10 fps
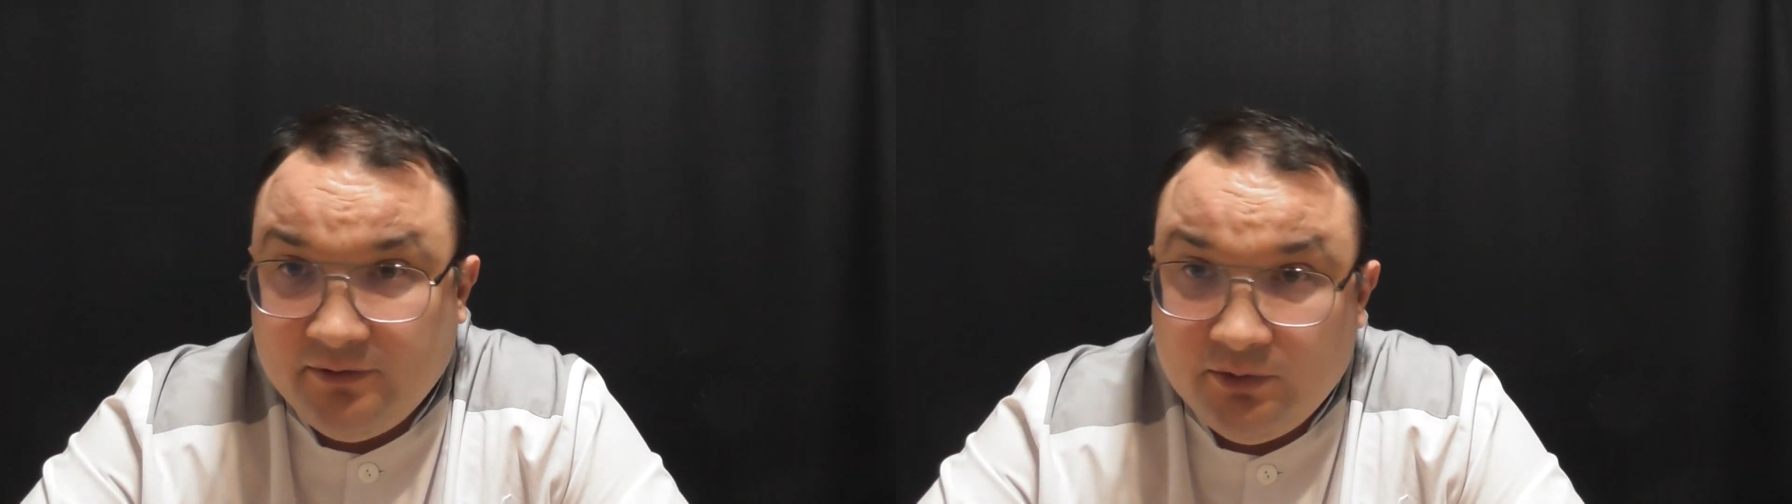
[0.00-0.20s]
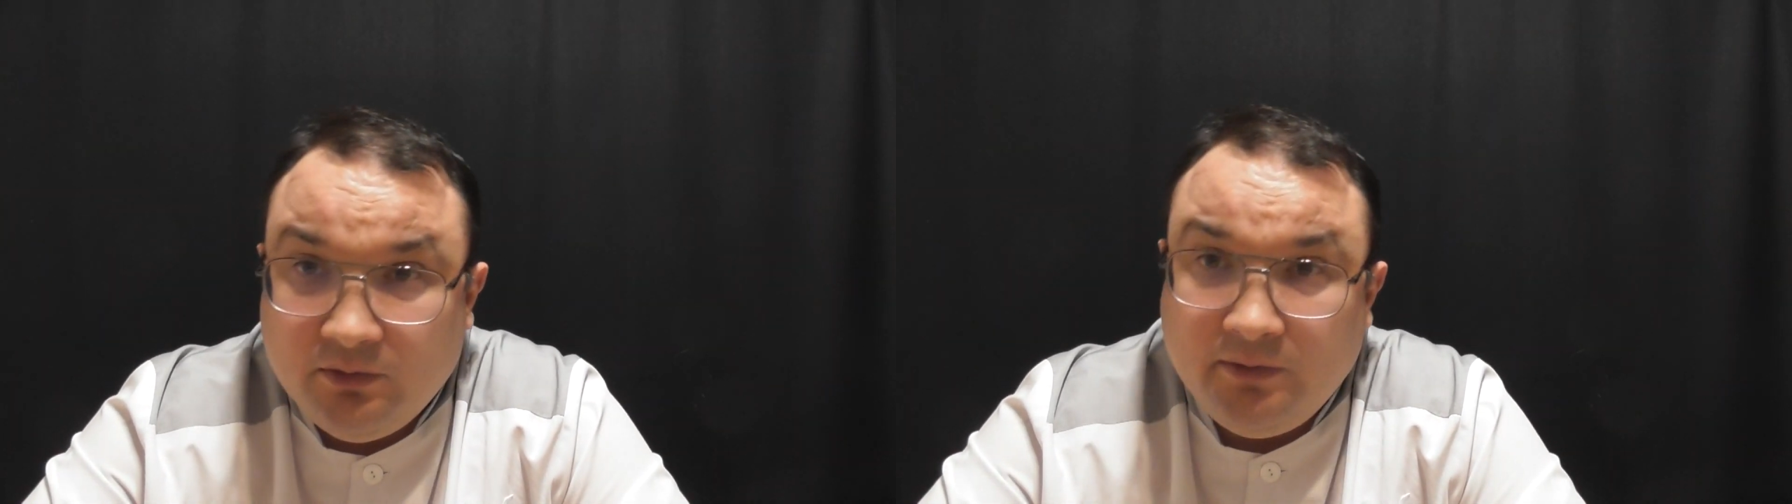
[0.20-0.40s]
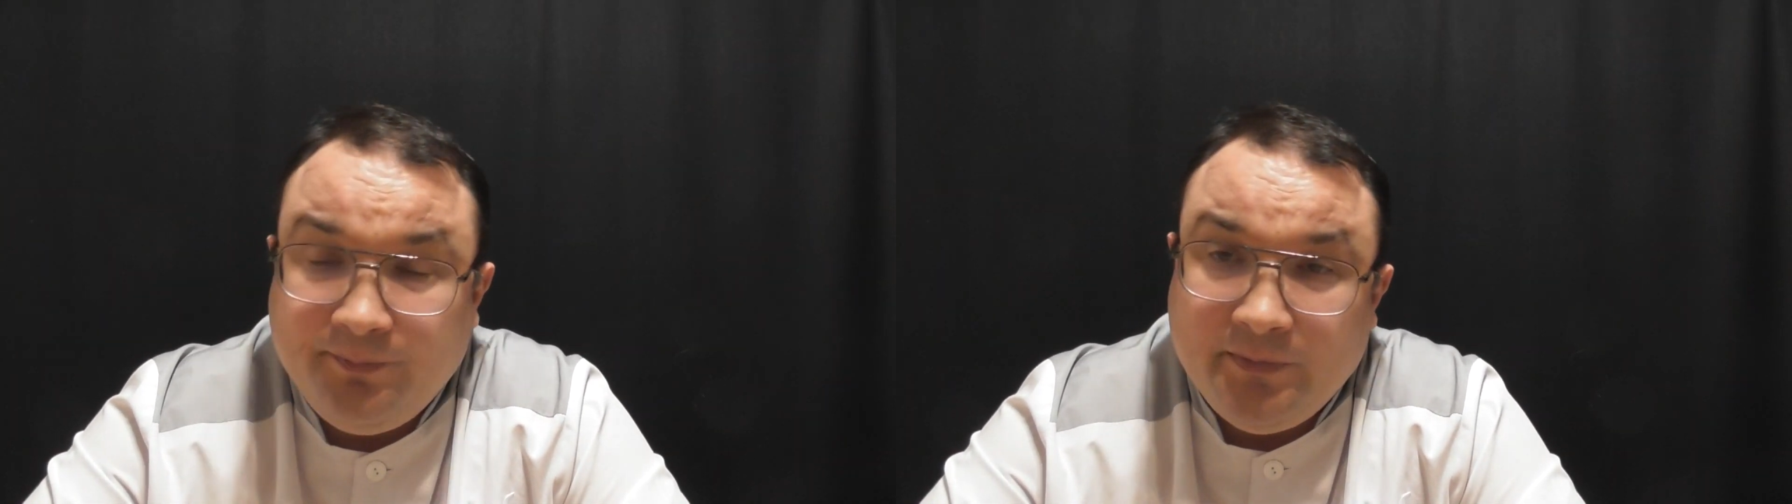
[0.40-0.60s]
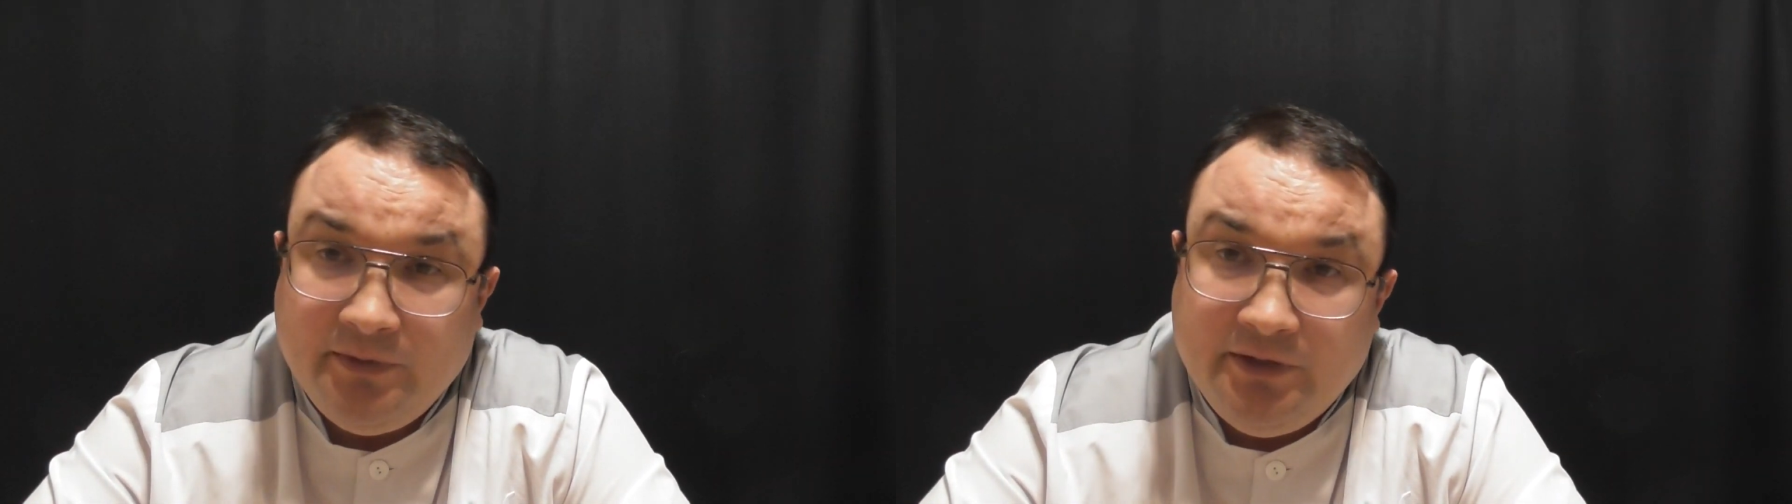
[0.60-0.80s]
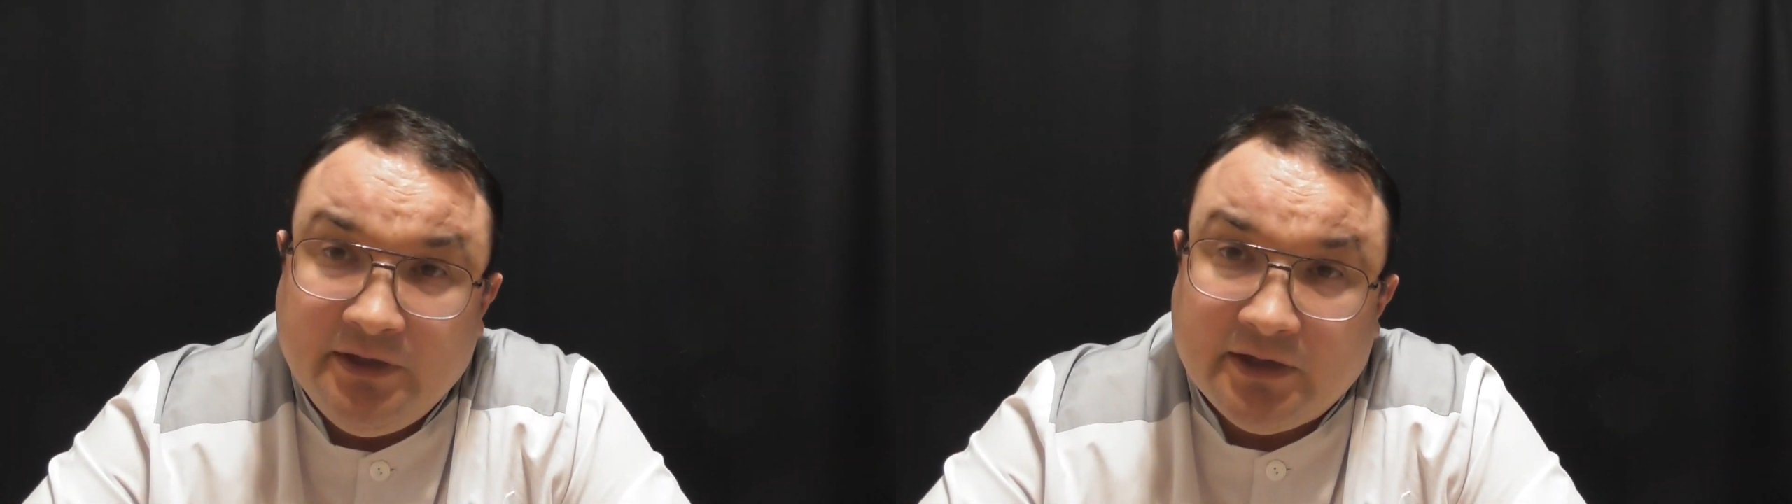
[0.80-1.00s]
transmitted
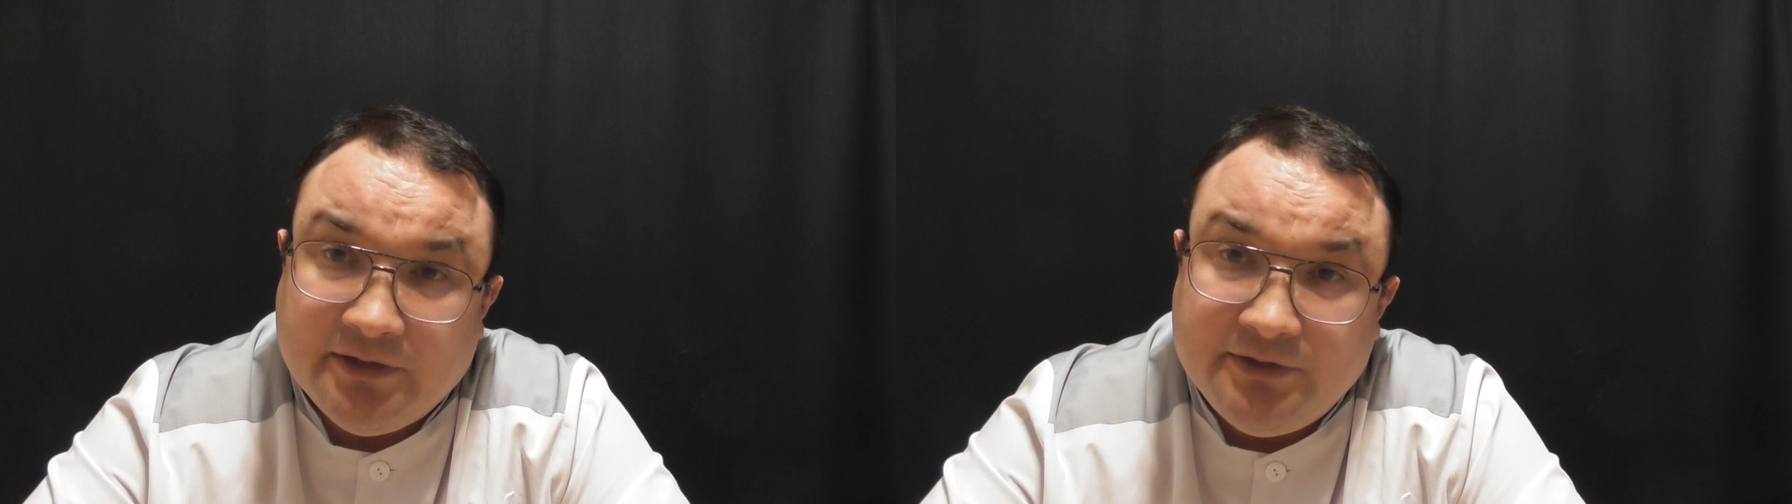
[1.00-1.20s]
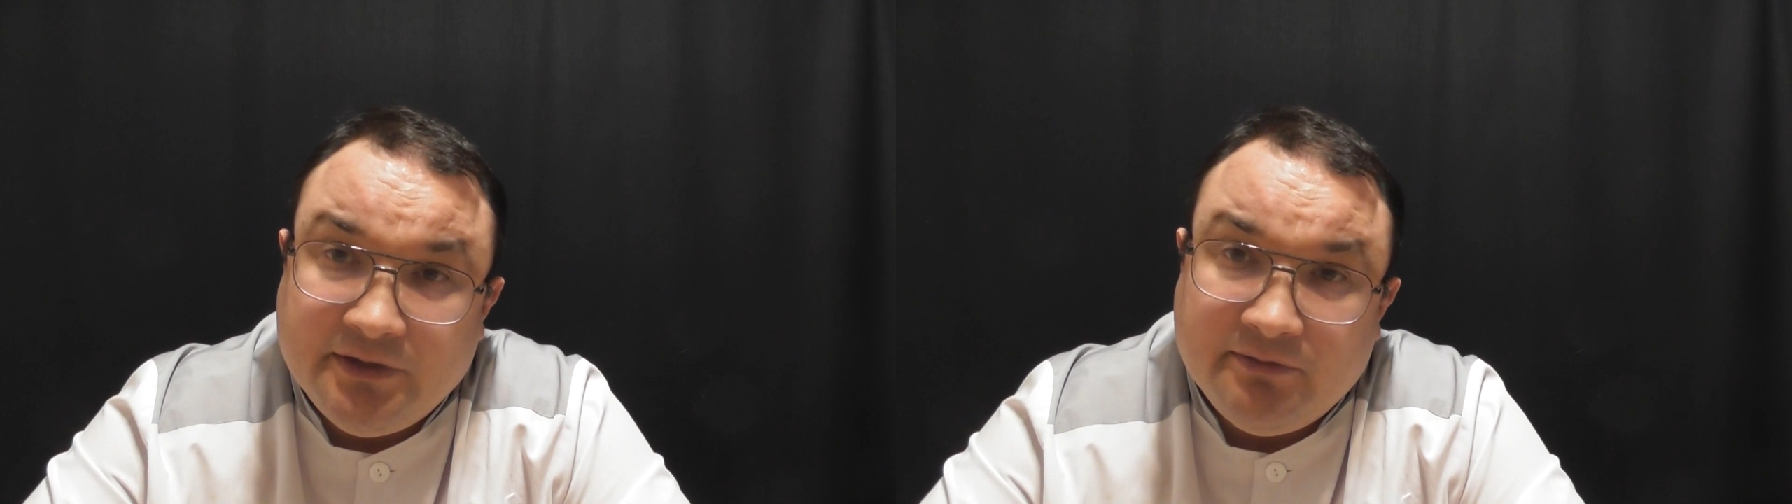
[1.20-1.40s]
infections were